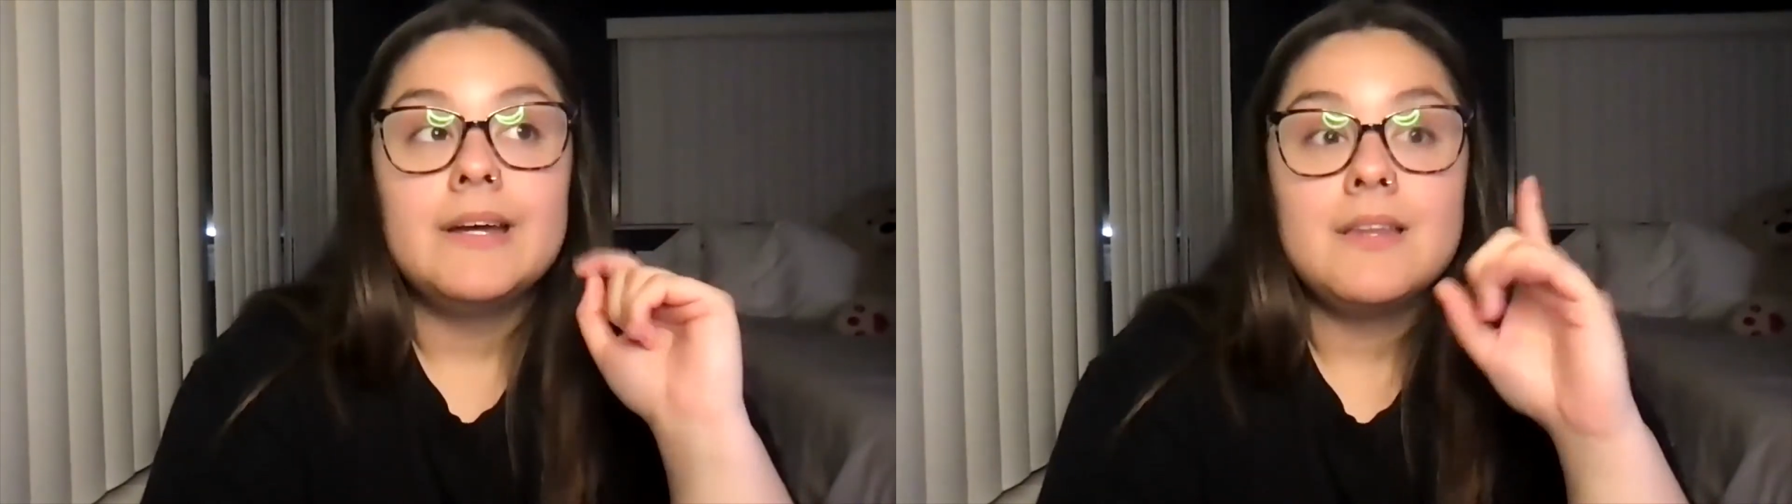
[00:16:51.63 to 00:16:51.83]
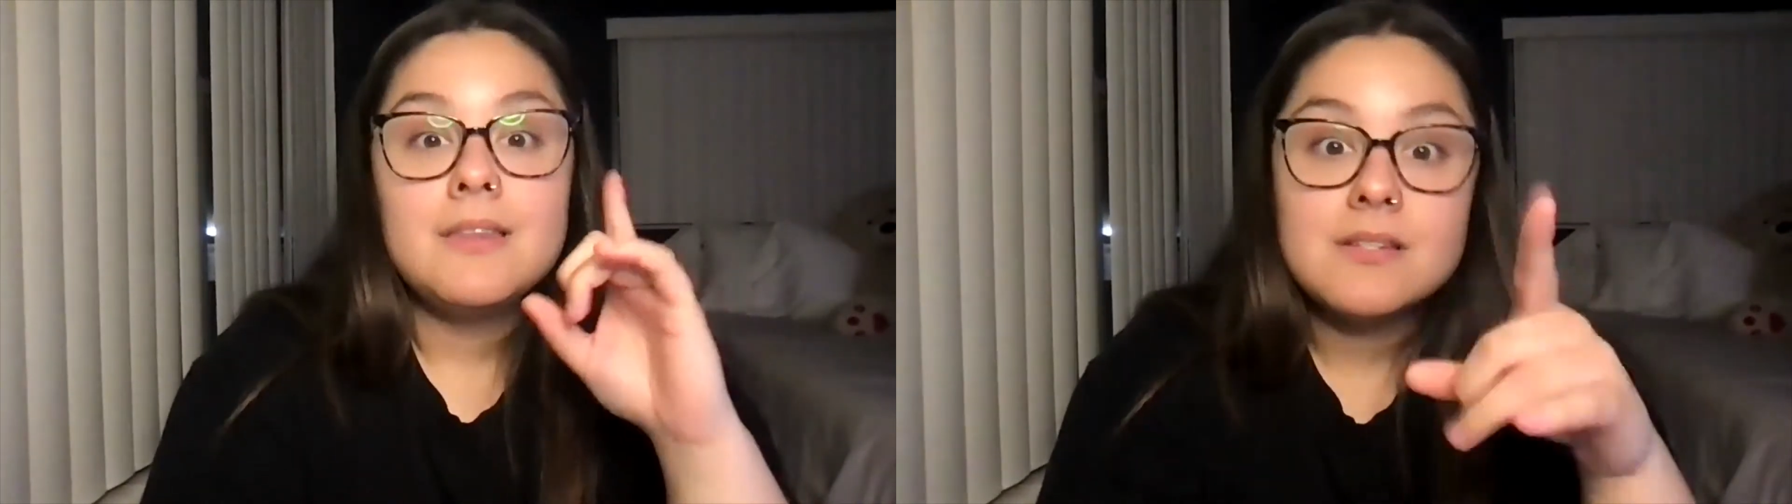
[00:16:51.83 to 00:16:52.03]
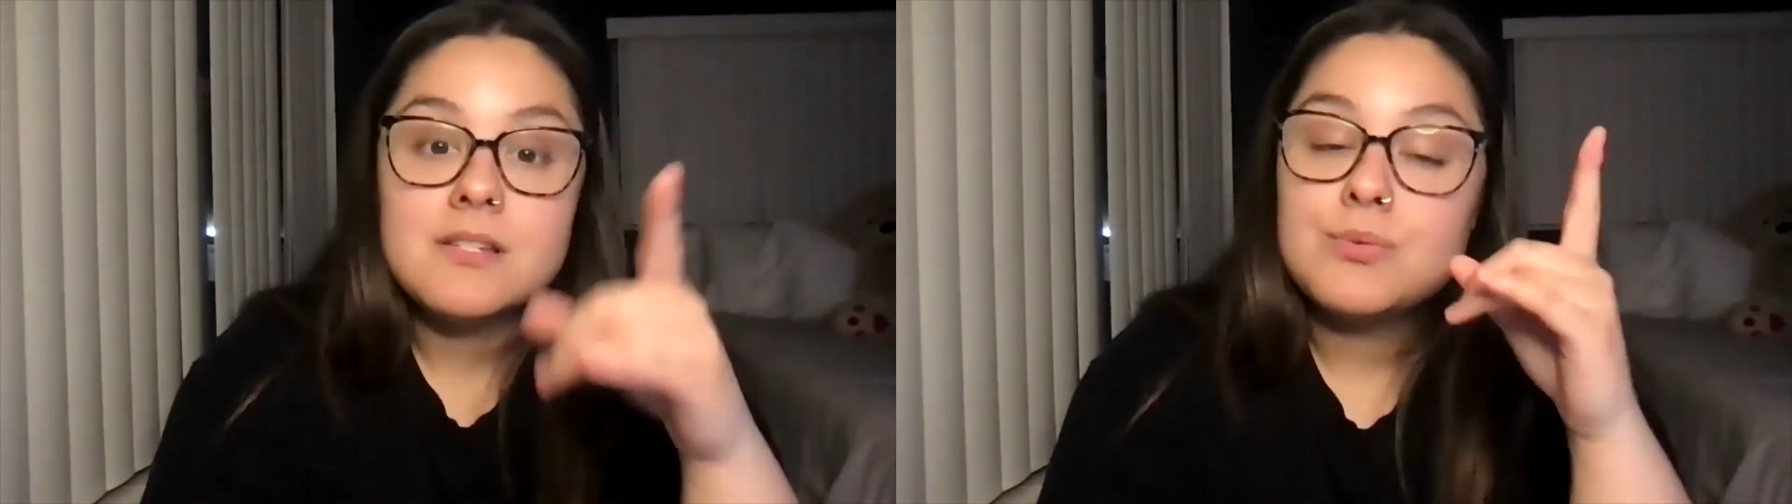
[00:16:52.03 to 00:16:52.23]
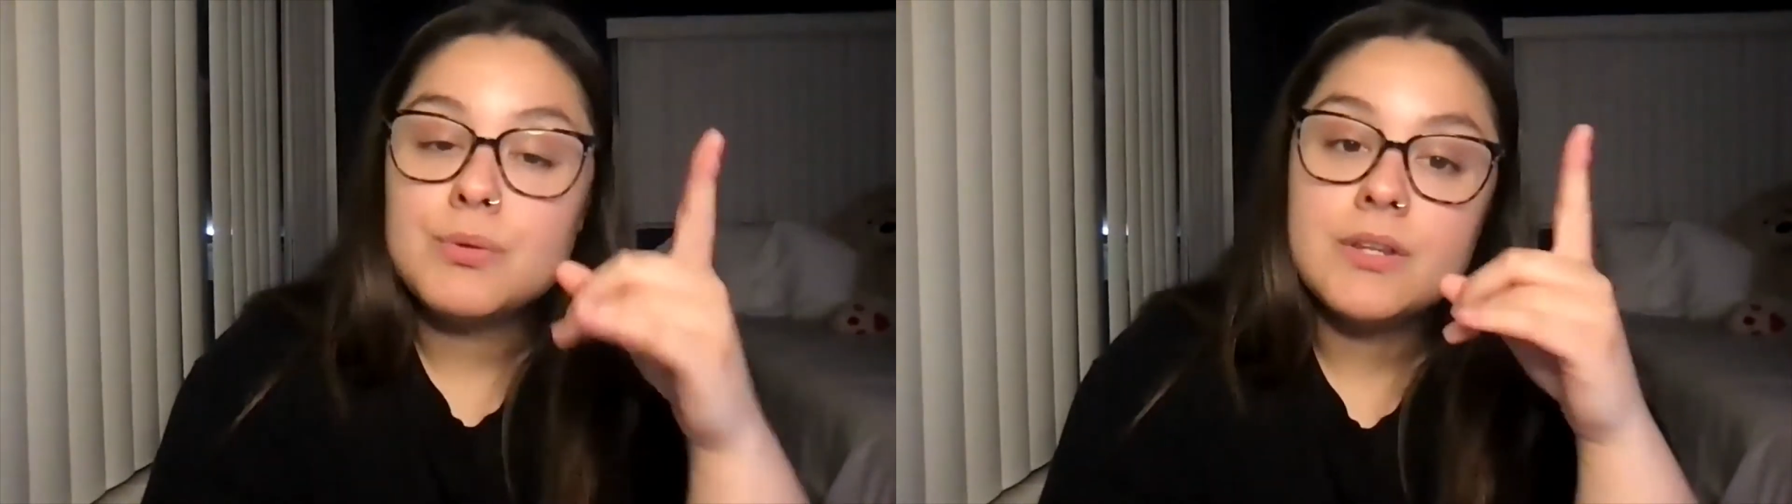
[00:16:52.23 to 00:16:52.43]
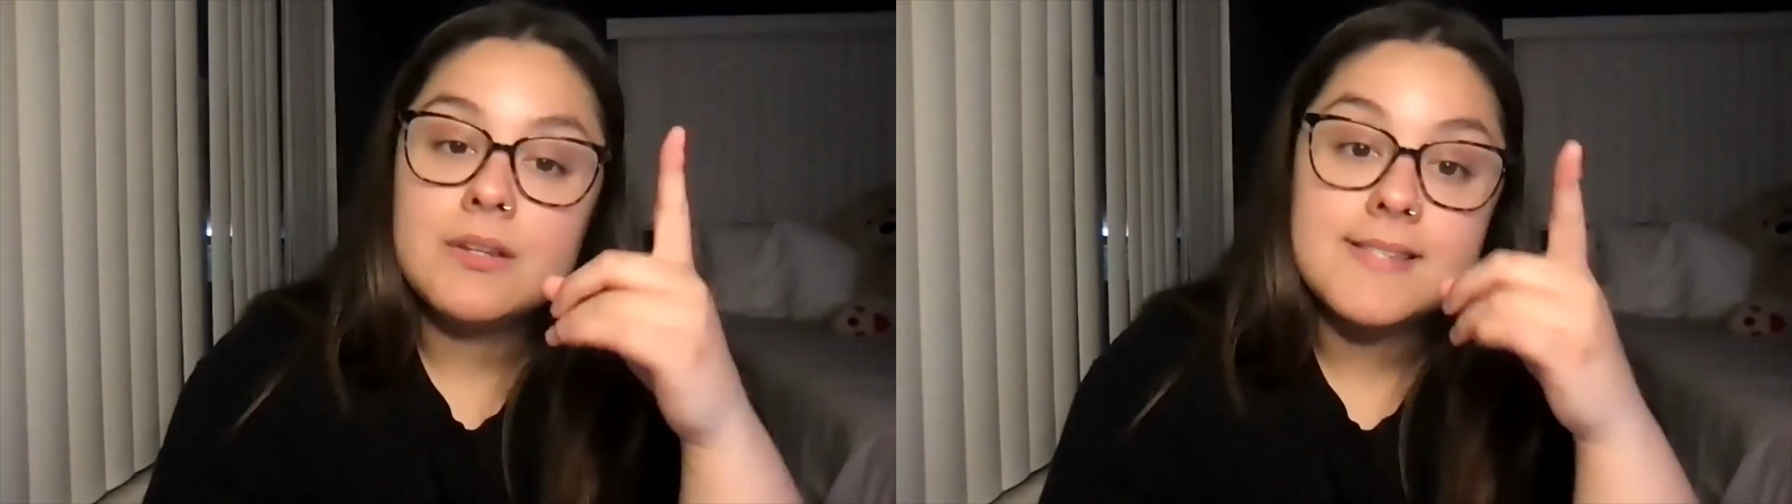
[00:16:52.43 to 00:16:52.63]
And this is
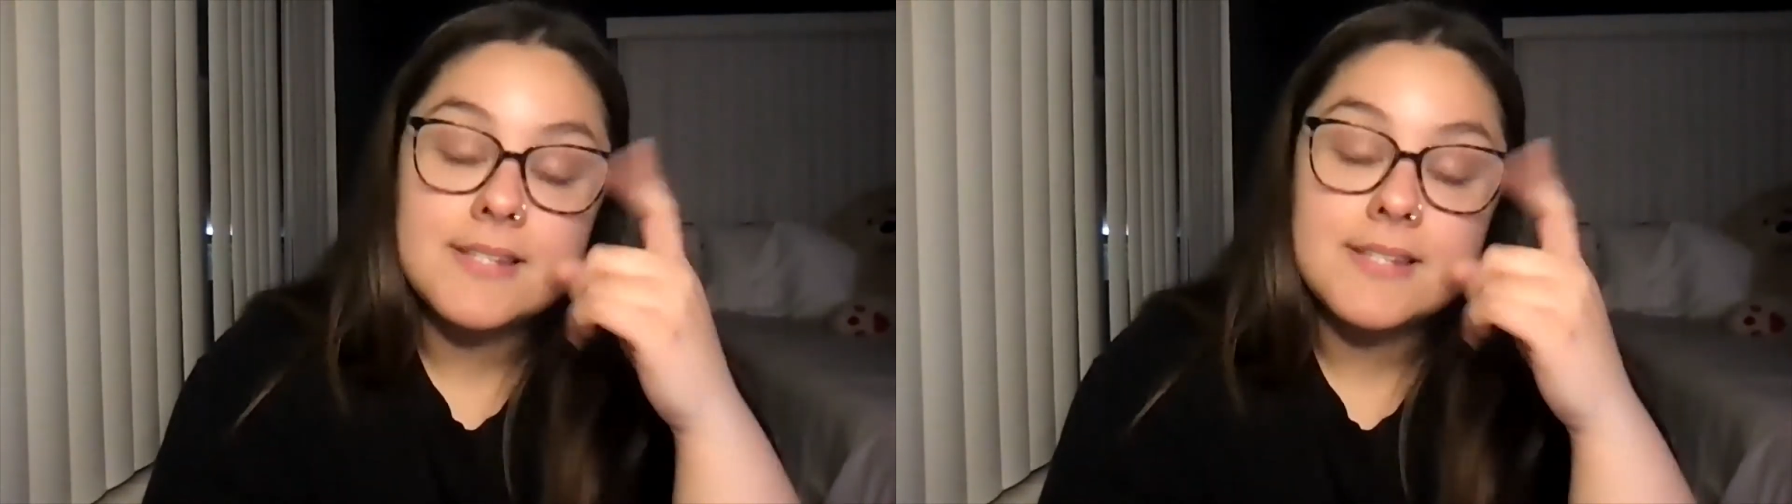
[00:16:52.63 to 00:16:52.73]
one of these